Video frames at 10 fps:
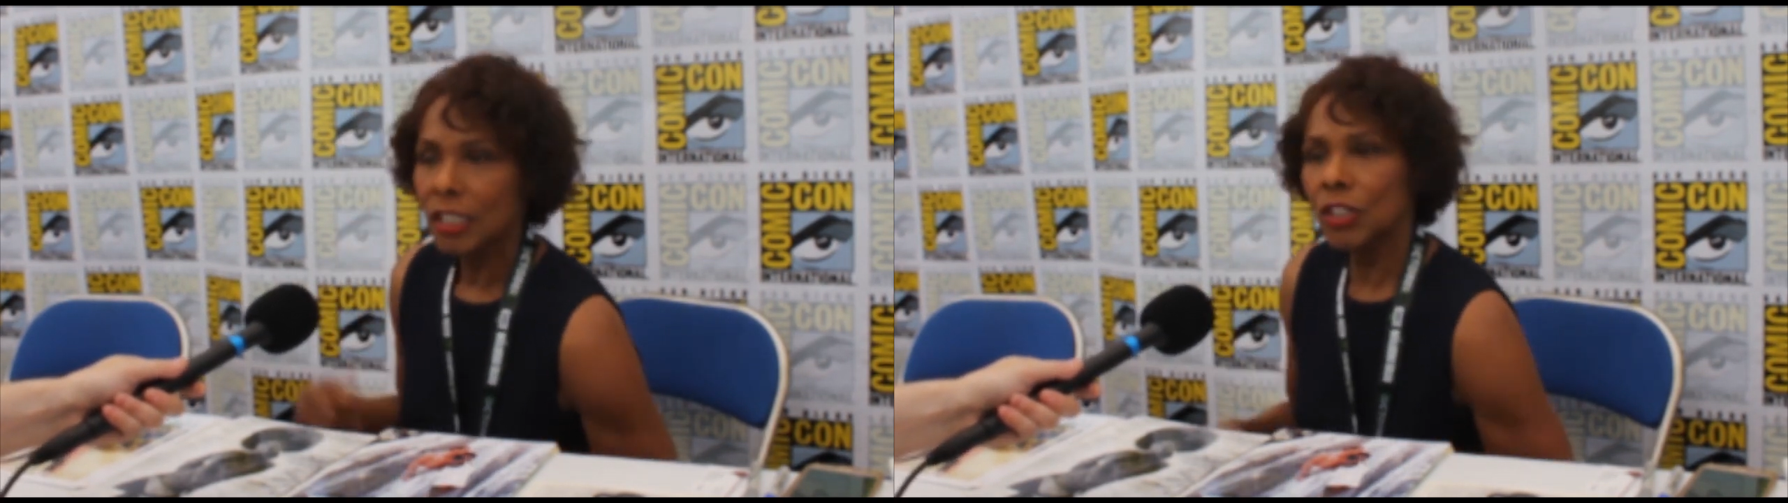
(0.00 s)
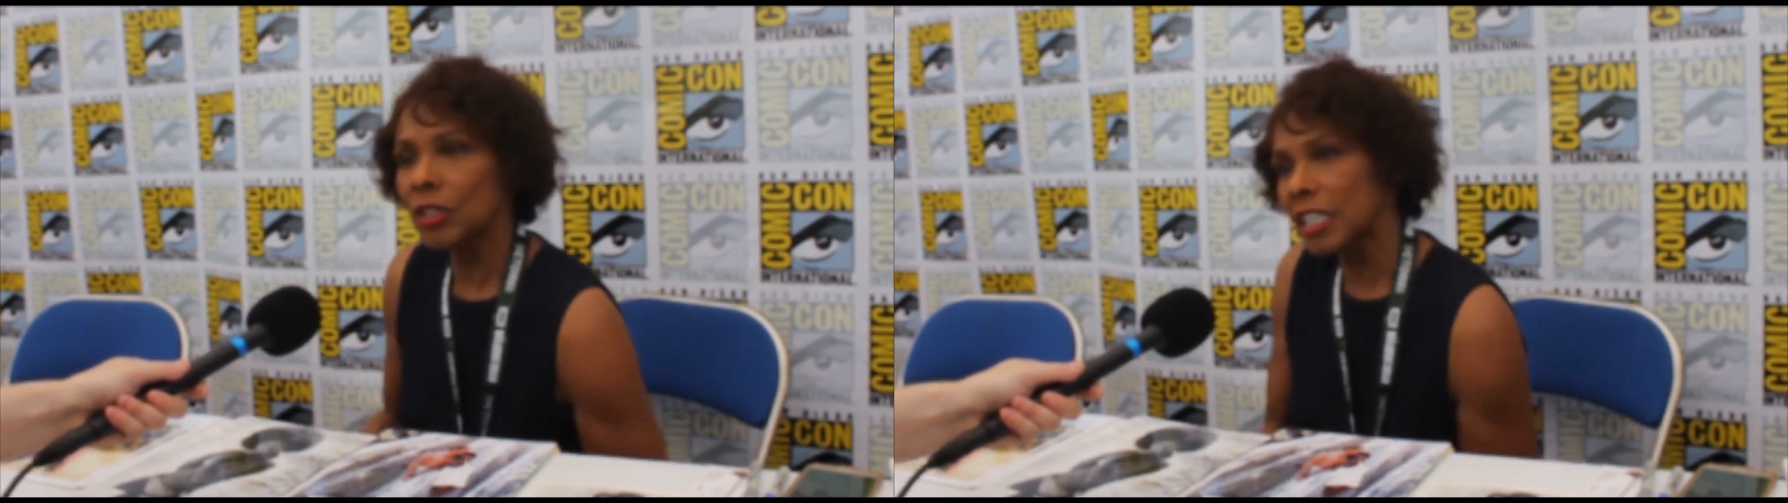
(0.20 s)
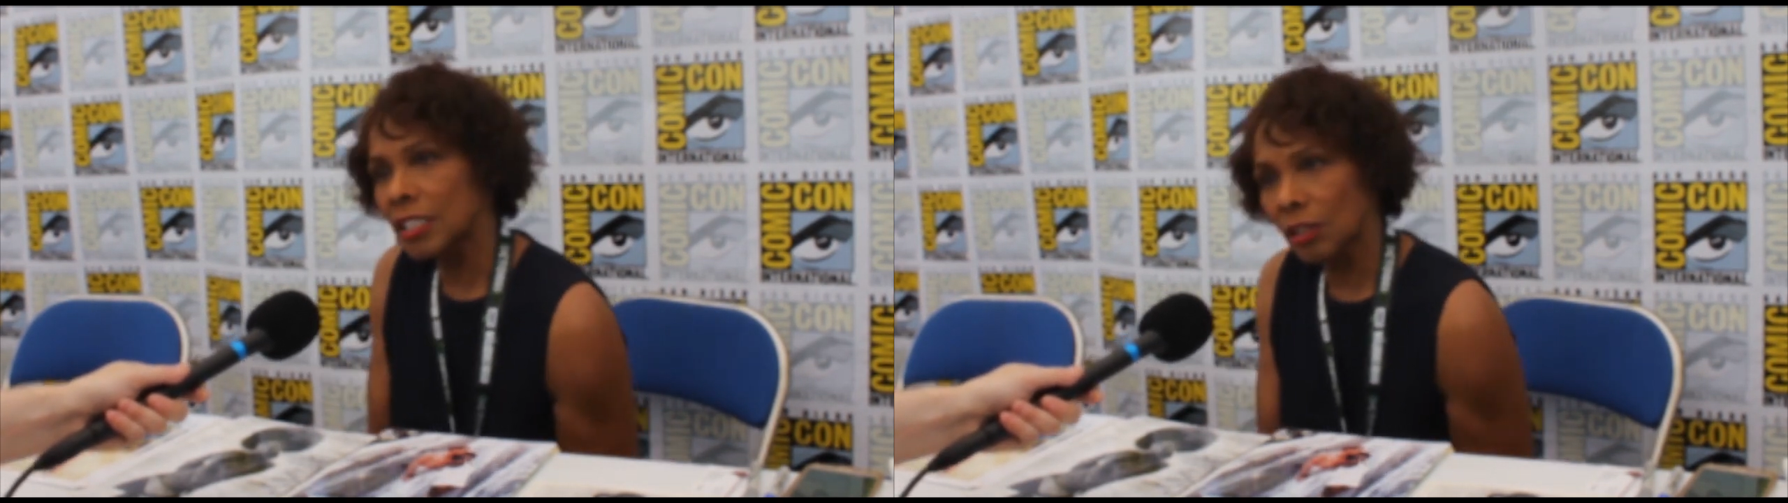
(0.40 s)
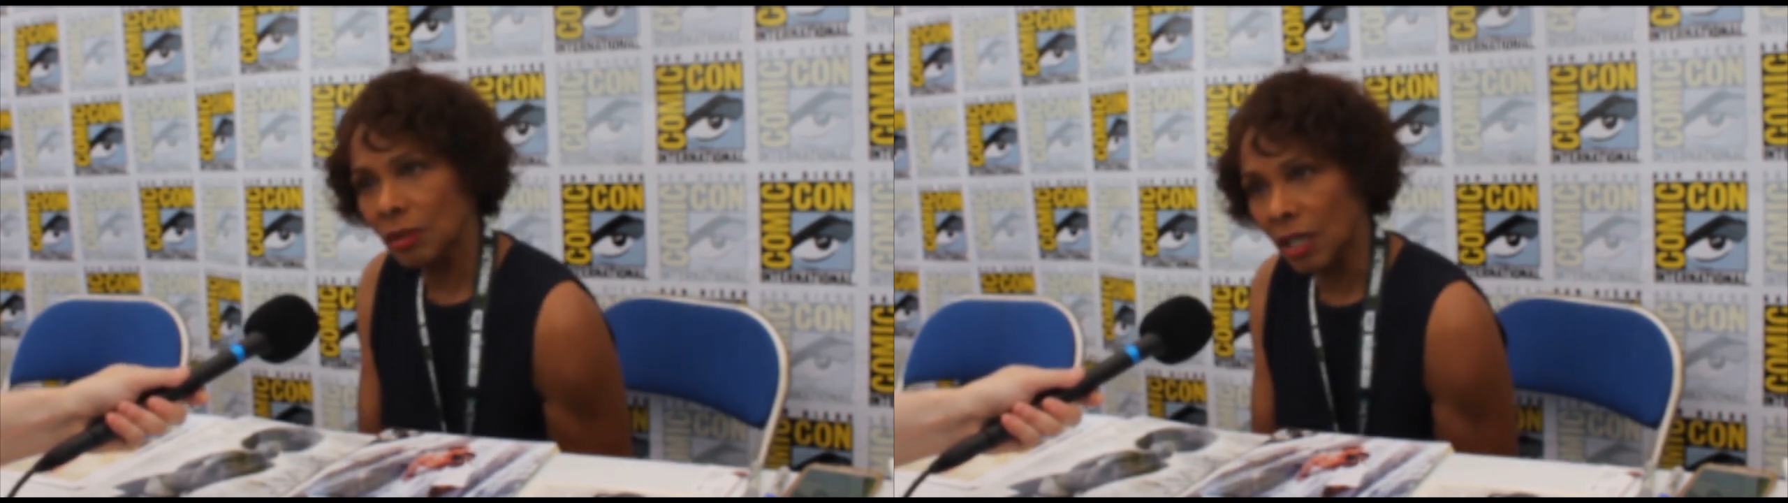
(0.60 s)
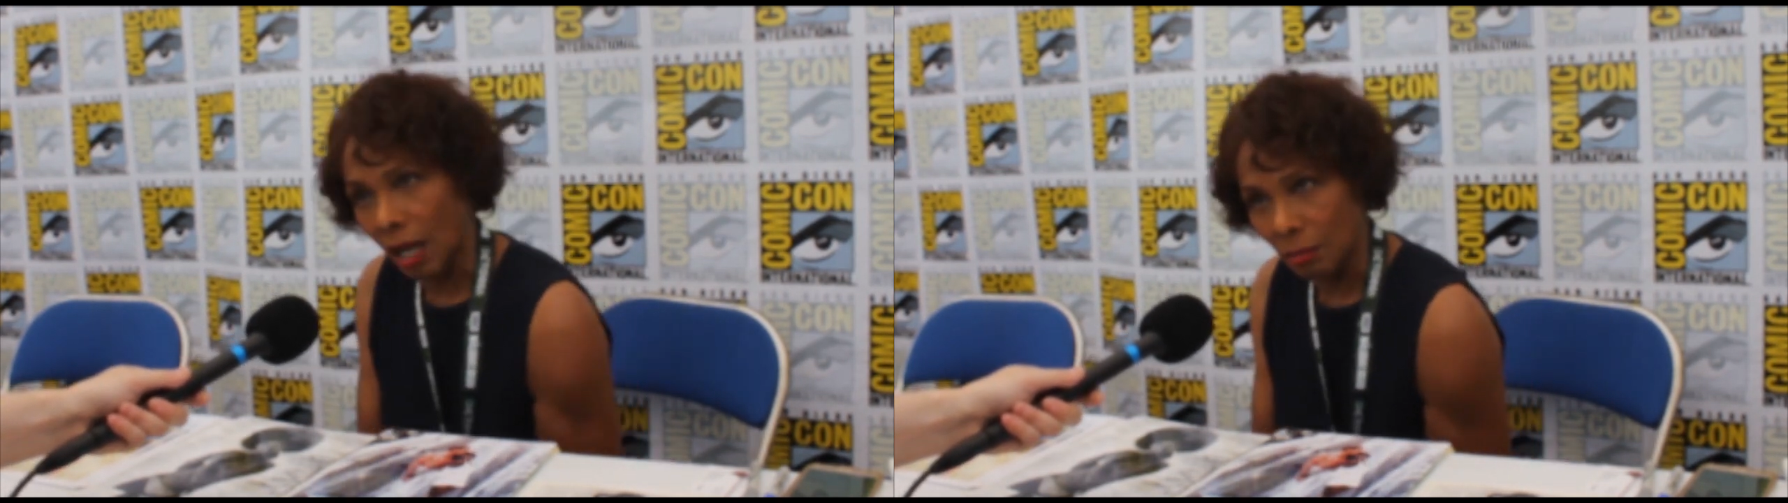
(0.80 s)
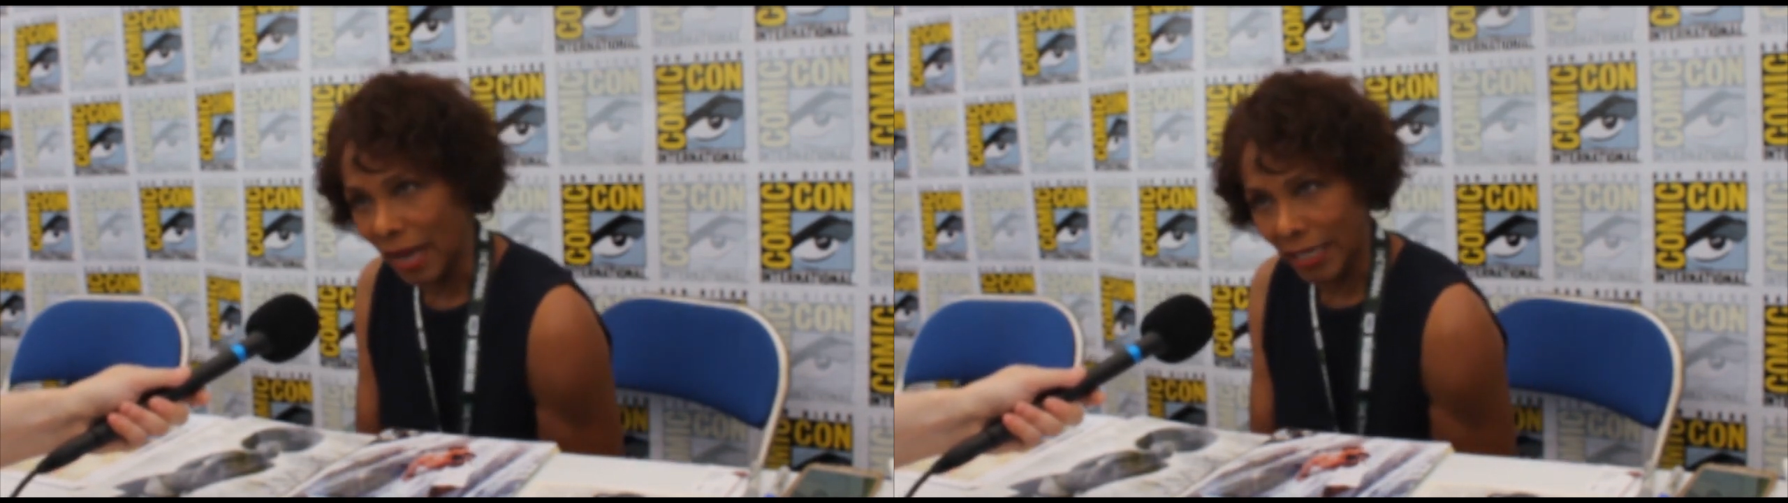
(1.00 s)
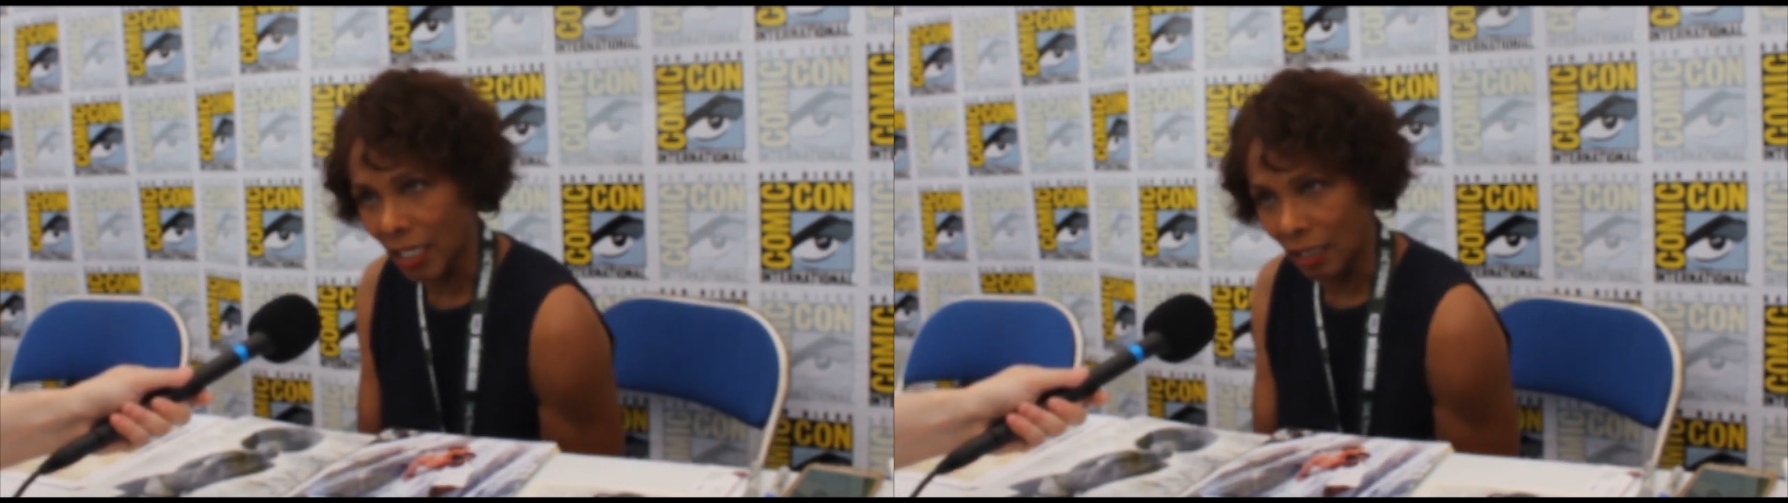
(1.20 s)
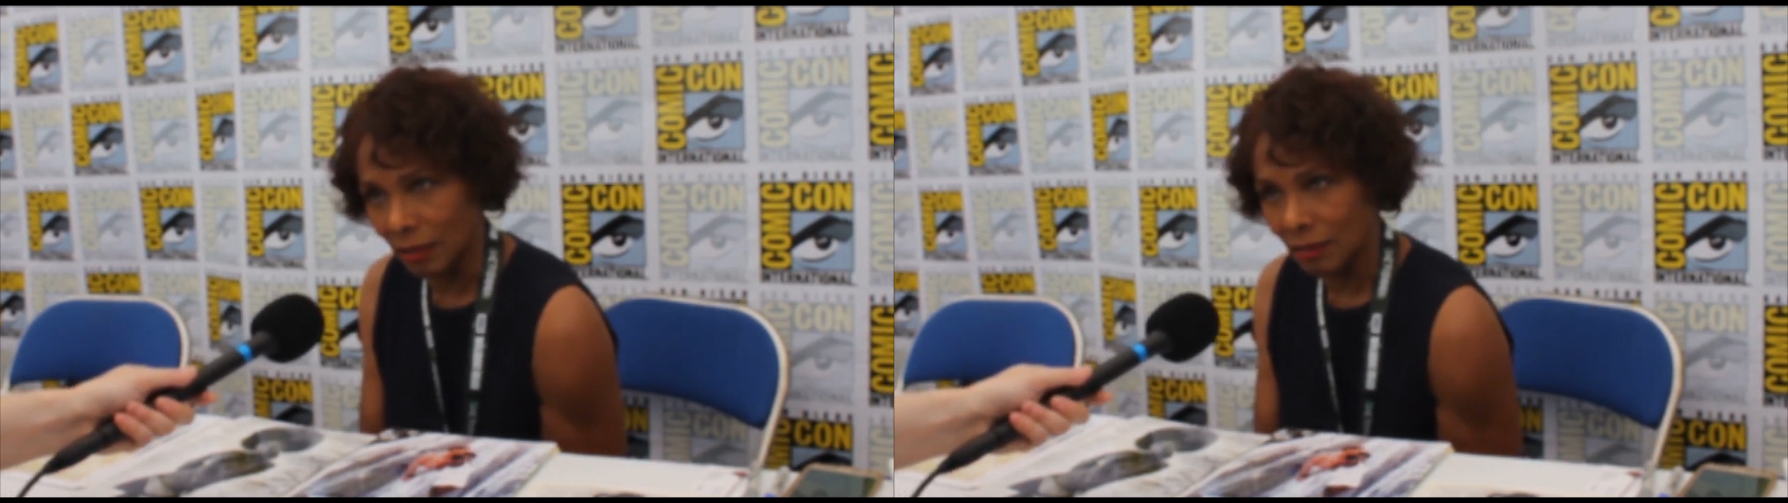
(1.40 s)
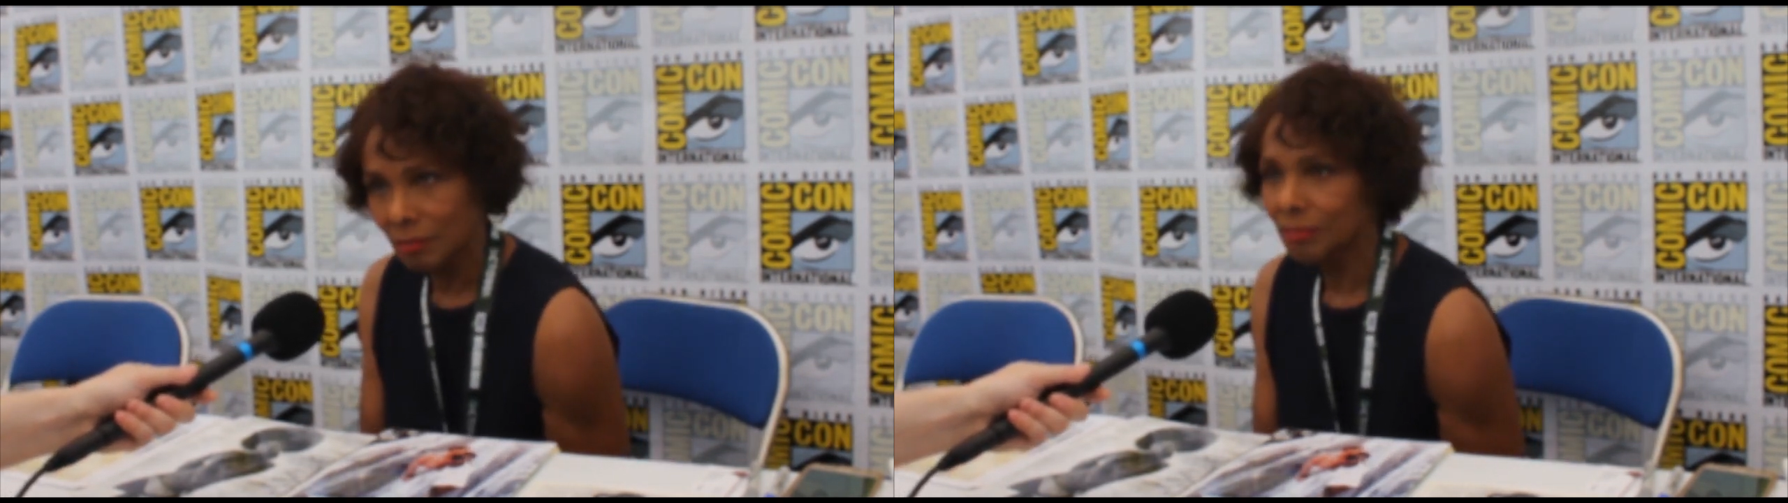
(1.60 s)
you need to come back here